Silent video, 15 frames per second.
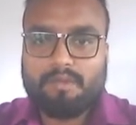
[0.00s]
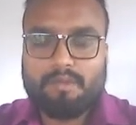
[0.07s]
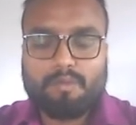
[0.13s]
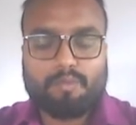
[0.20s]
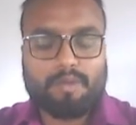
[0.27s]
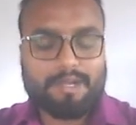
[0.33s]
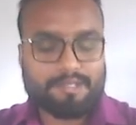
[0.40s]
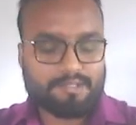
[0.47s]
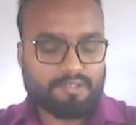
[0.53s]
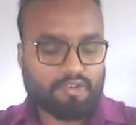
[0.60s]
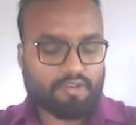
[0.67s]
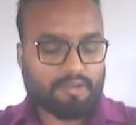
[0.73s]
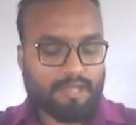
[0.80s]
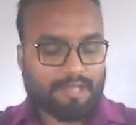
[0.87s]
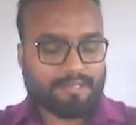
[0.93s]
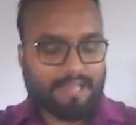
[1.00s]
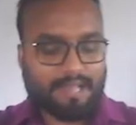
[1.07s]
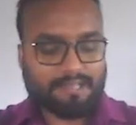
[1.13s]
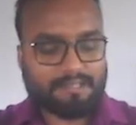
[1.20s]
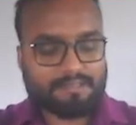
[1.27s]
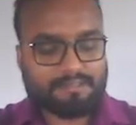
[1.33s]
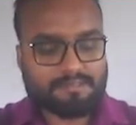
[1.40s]
Why it's not like
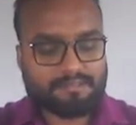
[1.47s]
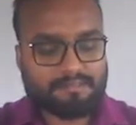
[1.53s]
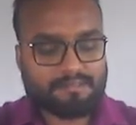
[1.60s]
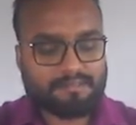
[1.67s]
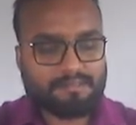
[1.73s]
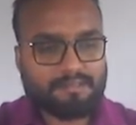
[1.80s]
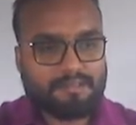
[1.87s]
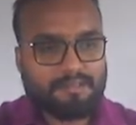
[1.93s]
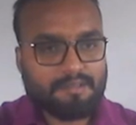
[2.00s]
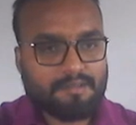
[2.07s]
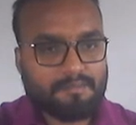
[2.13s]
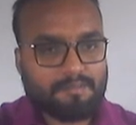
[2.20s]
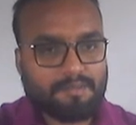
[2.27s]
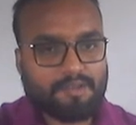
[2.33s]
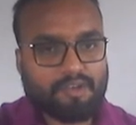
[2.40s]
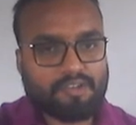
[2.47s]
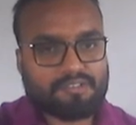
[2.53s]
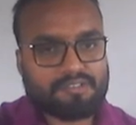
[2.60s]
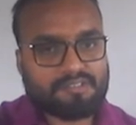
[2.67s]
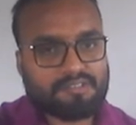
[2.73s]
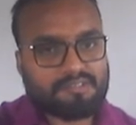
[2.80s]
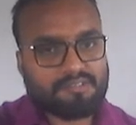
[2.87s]
that?
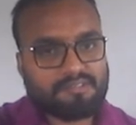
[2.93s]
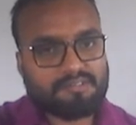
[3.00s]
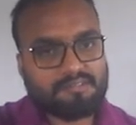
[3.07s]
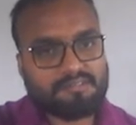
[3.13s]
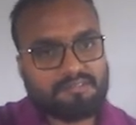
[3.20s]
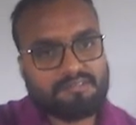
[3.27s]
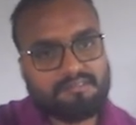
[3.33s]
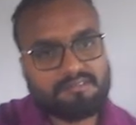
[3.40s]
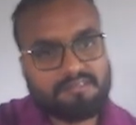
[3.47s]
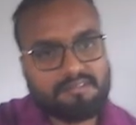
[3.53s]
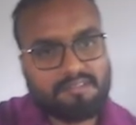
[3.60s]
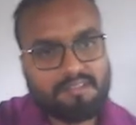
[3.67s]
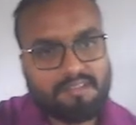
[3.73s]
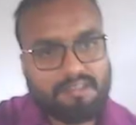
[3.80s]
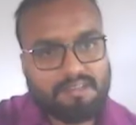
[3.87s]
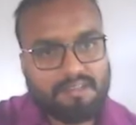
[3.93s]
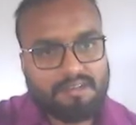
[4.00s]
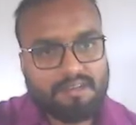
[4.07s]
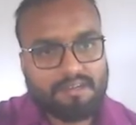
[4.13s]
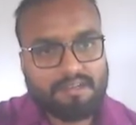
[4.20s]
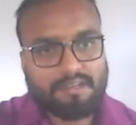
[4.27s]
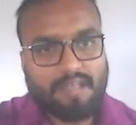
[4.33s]
Because
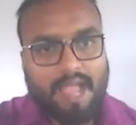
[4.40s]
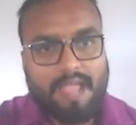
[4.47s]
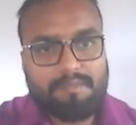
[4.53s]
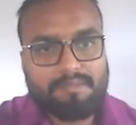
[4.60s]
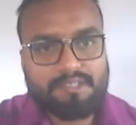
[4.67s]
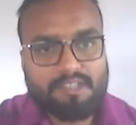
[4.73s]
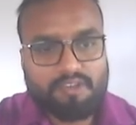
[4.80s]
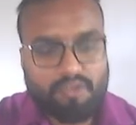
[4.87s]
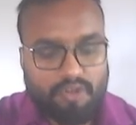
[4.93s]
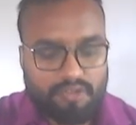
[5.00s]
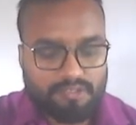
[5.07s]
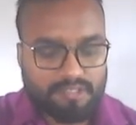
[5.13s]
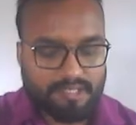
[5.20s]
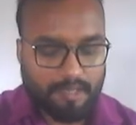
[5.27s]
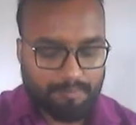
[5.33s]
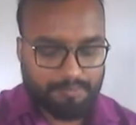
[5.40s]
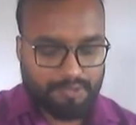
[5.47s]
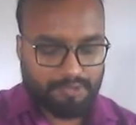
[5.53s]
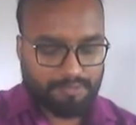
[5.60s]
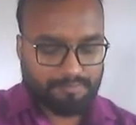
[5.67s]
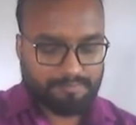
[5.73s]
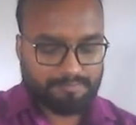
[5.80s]
time is a
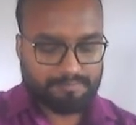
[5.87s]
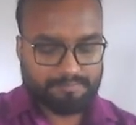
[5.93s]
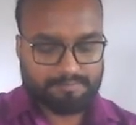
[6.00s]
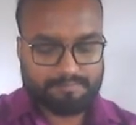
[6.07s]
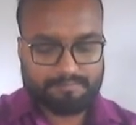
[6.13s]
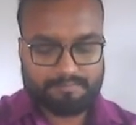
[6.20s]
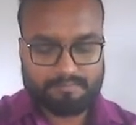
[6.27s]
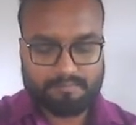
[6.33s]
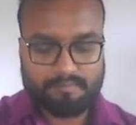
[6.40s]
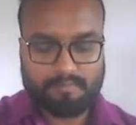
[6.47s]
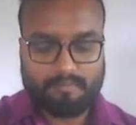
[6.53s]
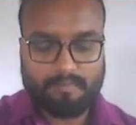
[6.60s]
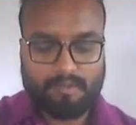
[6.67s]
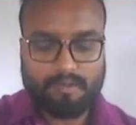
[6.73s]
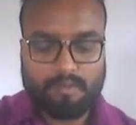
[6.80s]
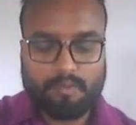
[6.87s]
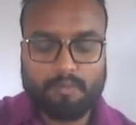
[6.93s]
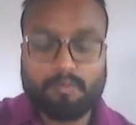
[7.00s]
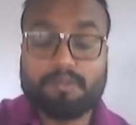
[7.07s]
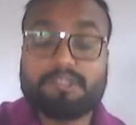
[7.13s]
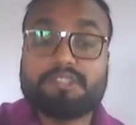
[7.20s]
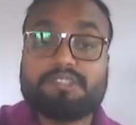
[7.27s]
concept
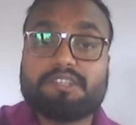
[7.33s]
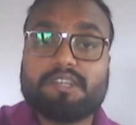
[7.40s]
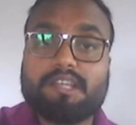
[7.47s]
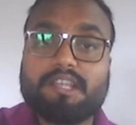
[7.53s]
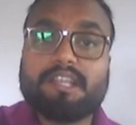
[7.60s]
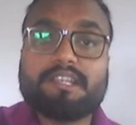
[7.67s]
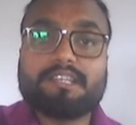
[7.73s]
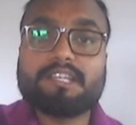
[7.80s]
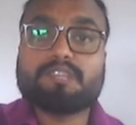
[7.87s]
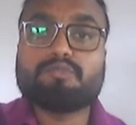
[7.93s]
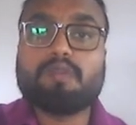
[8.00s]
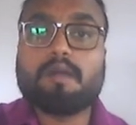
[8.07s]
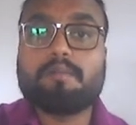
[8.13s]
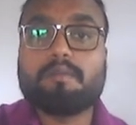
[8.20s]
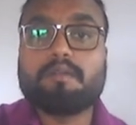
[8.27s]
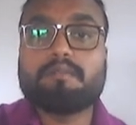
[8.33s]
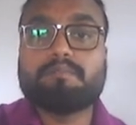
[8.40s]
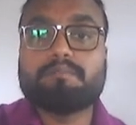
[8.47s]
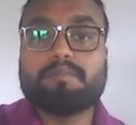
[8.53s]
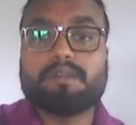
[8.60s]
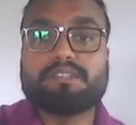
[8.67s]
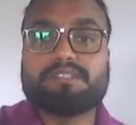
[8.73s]
which is related to our
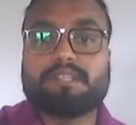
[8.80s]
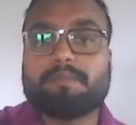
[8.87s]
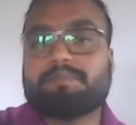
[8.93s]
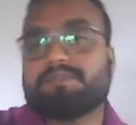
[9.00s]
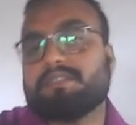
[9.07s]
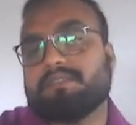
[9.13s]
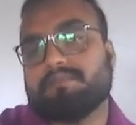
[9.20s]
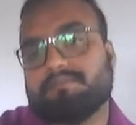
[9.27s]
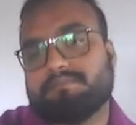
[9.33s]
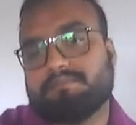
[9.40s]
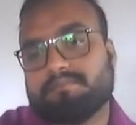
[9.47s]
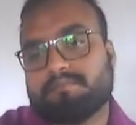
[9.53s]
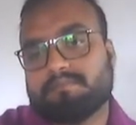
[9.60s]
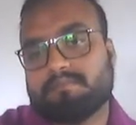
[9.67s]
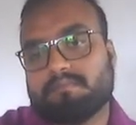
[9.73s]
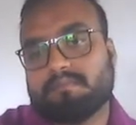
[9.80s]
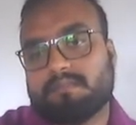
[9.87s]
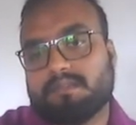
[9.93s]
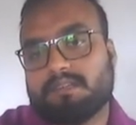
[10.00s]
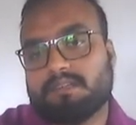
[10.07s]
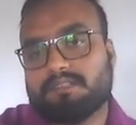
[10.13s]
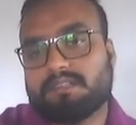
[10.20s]
perception.
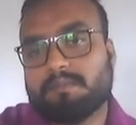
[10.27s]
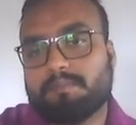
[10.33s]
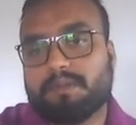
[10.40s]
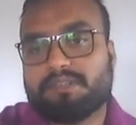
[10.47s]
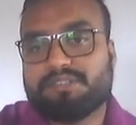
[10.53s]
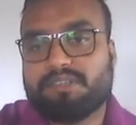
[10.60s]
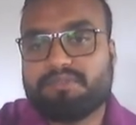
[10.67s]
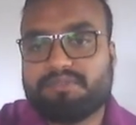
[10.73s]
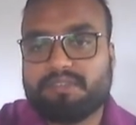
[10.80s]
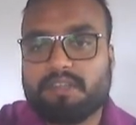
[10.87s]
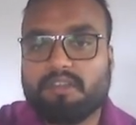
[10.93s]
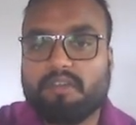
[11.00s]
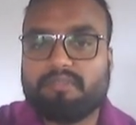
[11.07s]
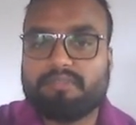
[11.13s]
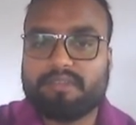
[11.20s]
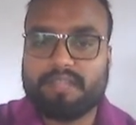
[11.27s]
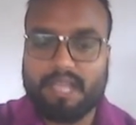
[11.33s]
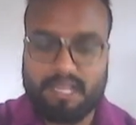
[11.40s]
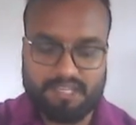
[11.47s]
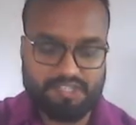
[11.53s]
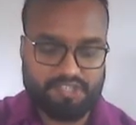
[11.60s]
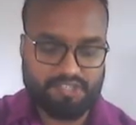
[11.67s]
It's a perception of
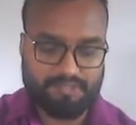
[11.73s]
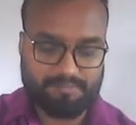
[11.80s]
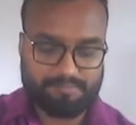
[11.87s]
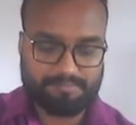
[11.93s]
reality.